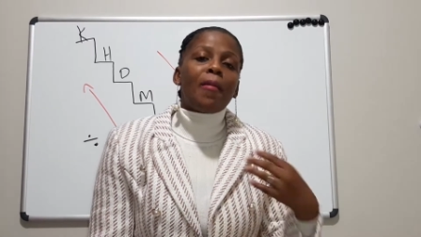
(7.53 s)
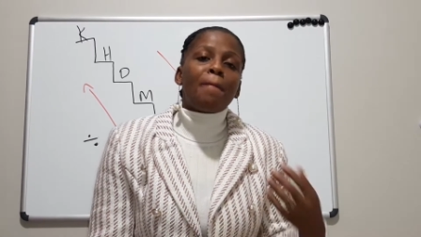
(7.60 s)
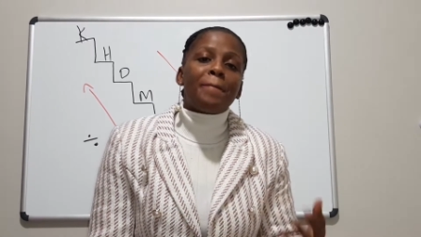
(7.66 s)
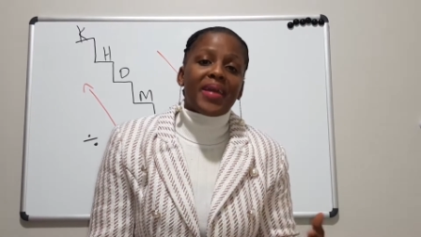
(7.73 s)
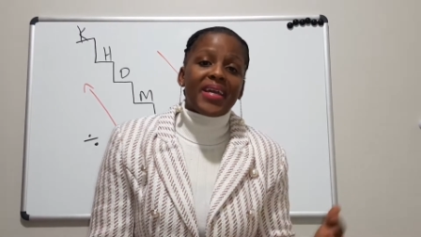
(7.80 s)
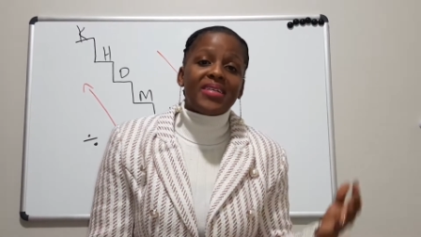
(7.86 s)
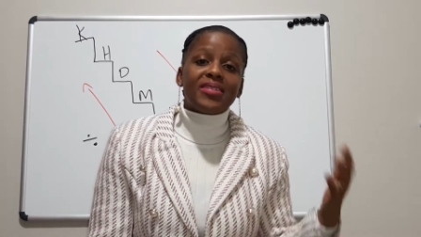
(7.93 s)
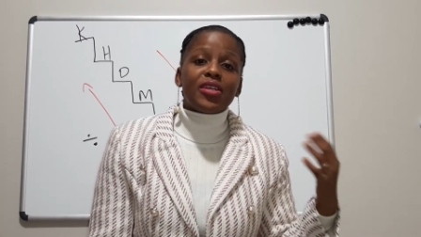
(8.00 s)

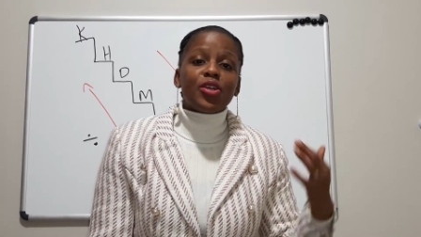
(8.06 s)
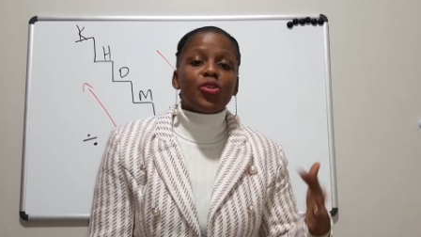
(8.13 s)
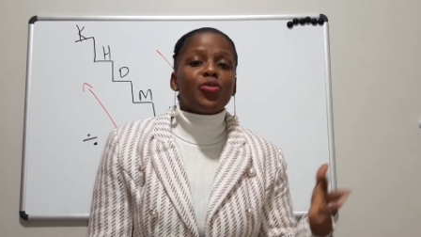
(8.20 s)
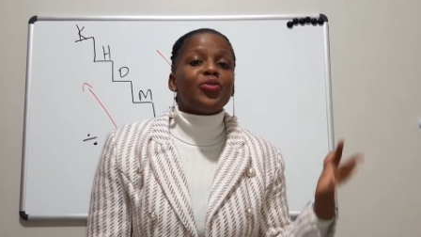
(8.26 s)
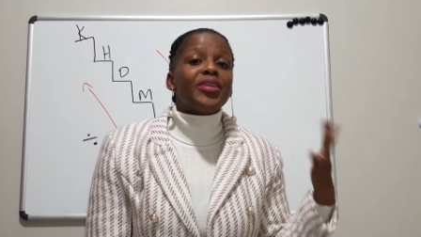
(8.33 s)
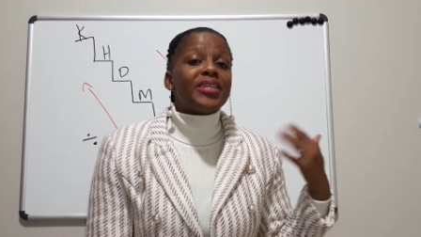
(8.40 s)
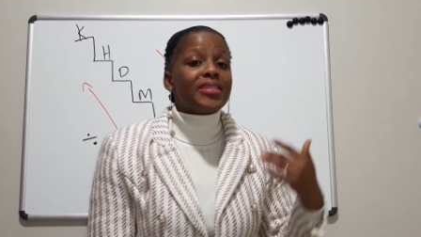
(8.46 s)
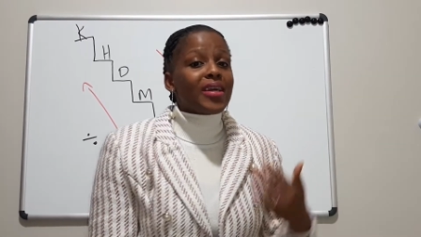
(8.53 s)
basic
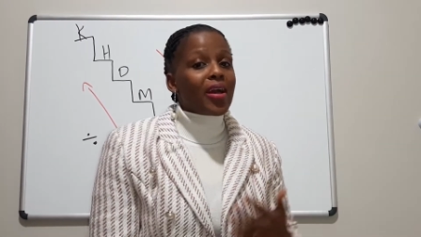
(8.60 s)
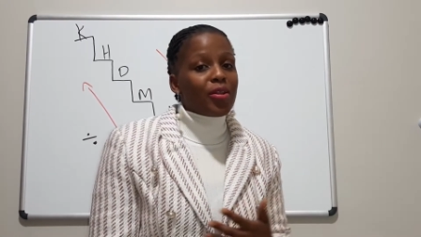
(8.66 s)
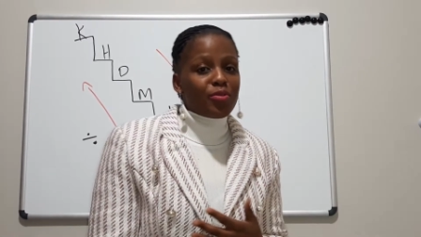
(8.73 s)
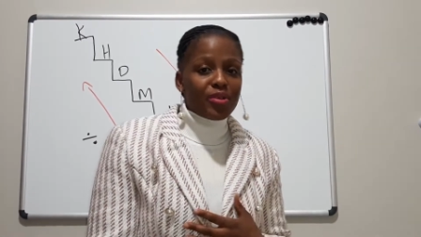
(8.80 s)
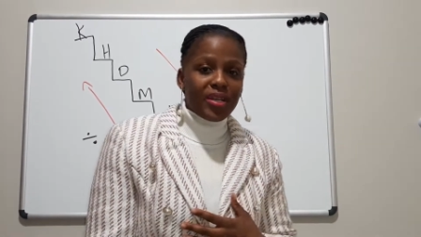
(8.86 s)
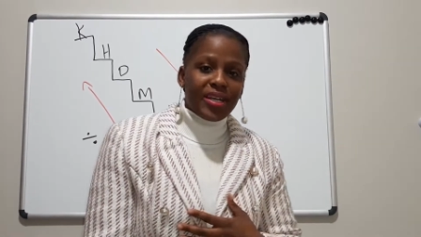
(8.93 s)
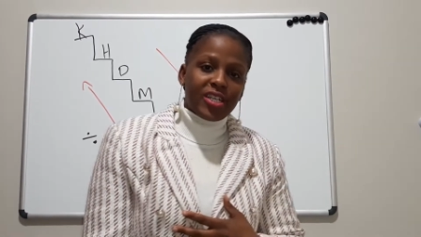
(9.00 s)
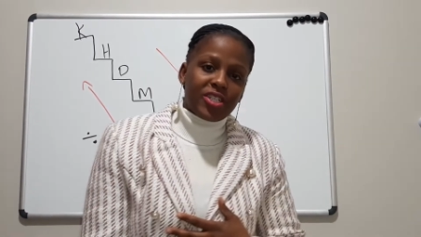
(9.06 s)
unit
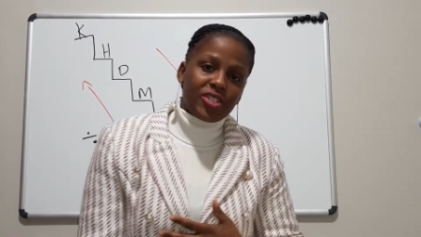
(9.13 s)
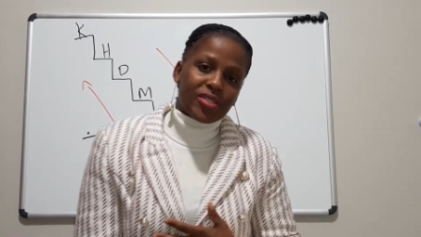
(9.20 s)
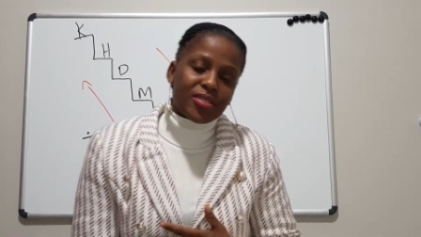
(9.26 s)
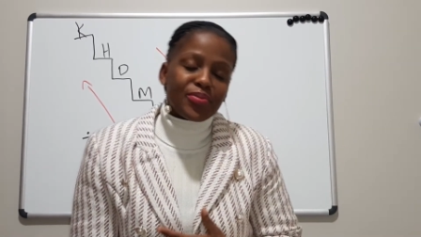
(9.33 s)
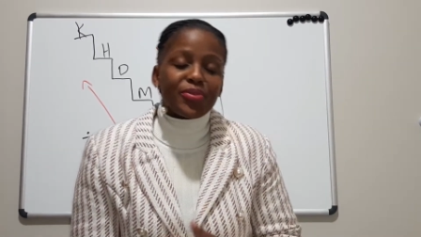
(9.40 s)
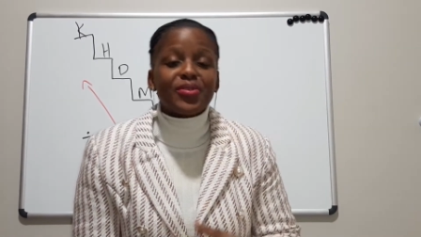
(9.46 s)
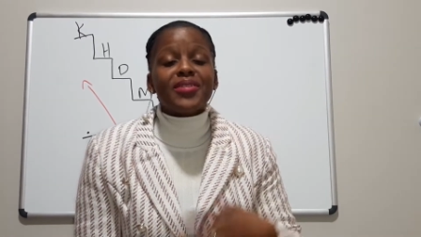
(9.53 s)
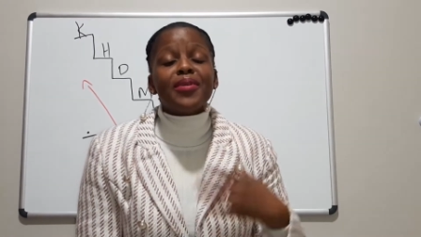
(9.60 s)
calculations
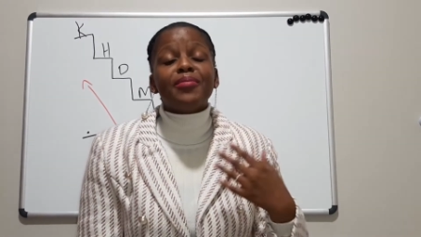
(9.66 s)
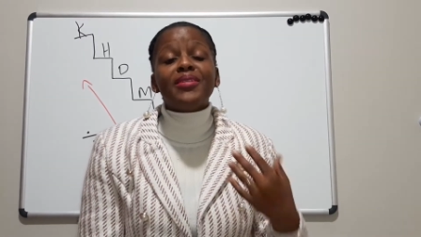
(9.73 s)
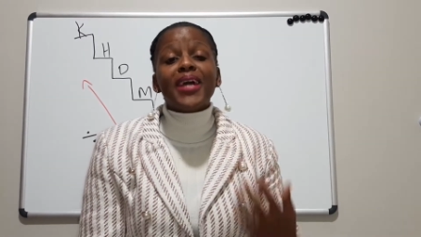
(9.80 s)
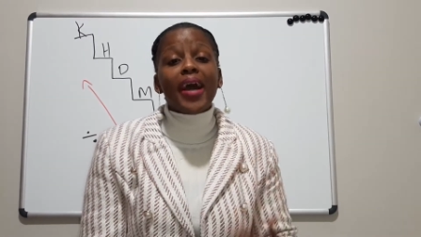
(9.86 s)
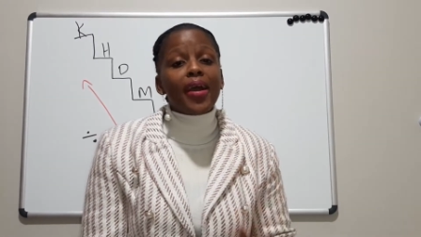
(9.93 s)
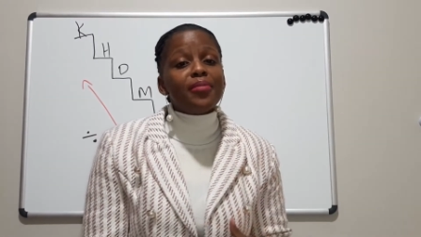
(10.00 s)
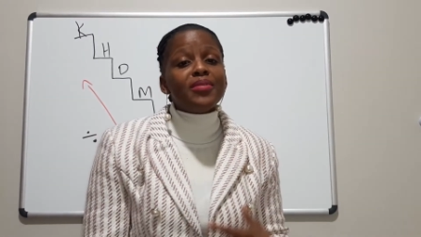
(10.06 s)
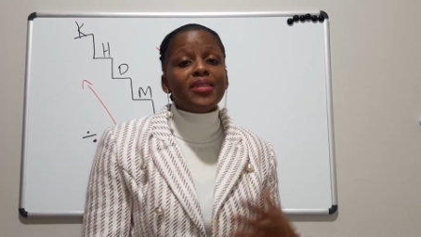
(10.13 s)
because
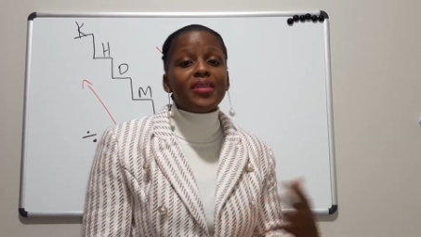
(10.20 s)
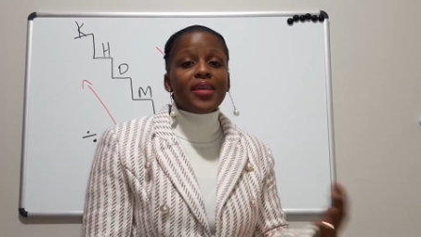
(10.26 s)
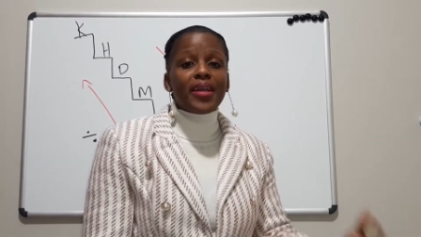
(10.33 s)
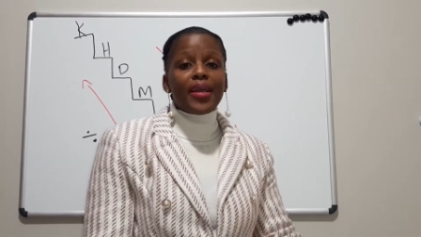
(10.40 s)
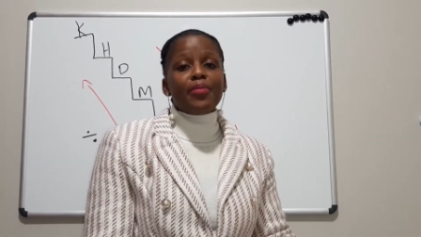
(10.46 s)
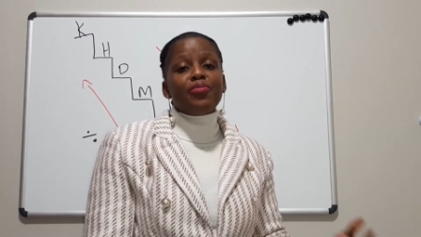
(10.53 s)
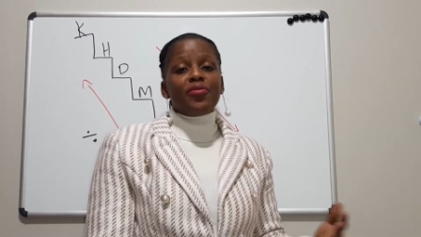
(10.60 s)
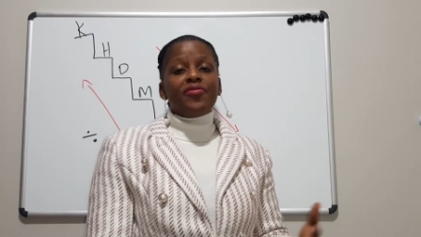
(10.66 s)
sometimes in the
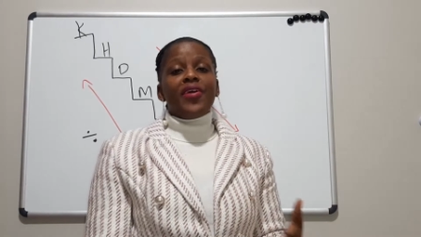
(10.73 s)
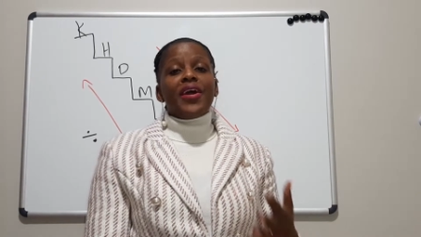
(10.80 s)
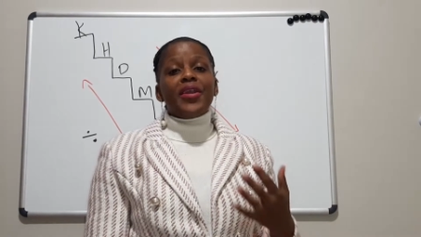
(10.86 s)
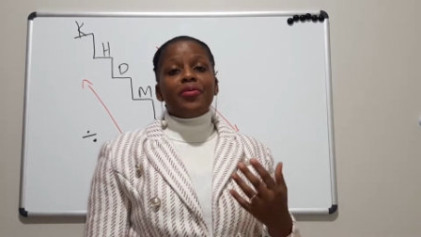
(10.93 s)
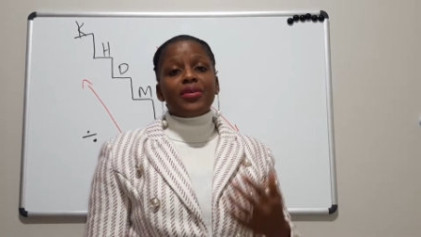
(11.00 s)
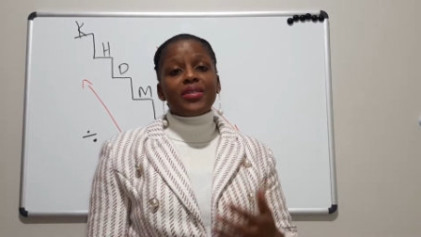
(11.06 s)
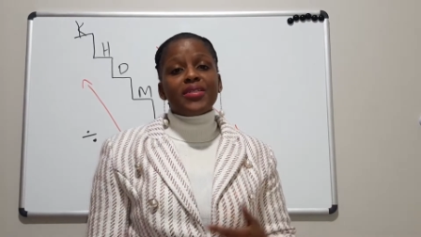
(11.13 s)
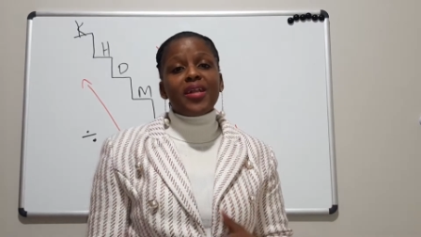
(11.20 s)
lab we find
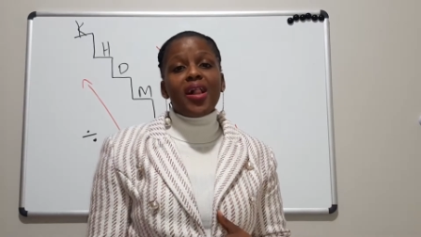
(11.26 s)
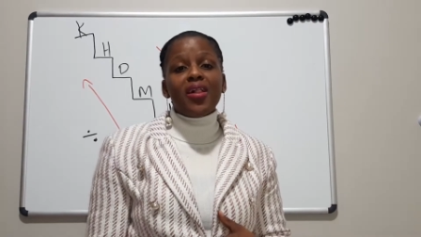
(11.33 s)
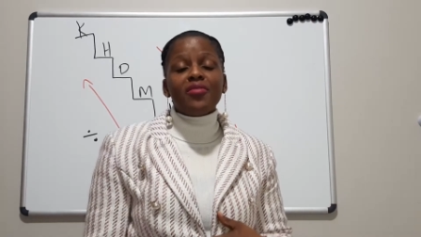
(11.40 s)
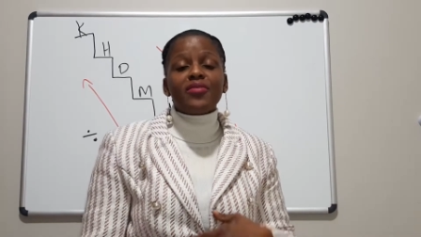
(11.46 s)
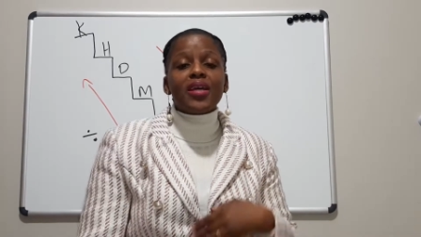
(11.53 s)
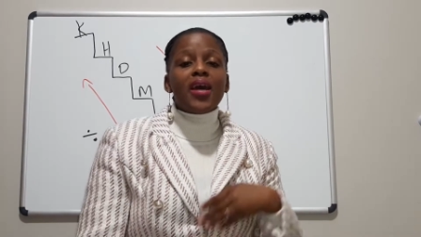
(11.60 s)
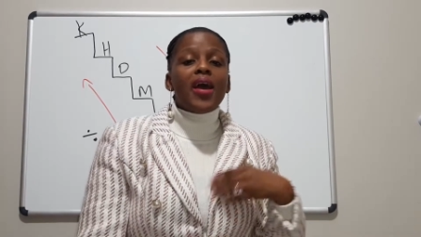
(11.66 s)
ourselves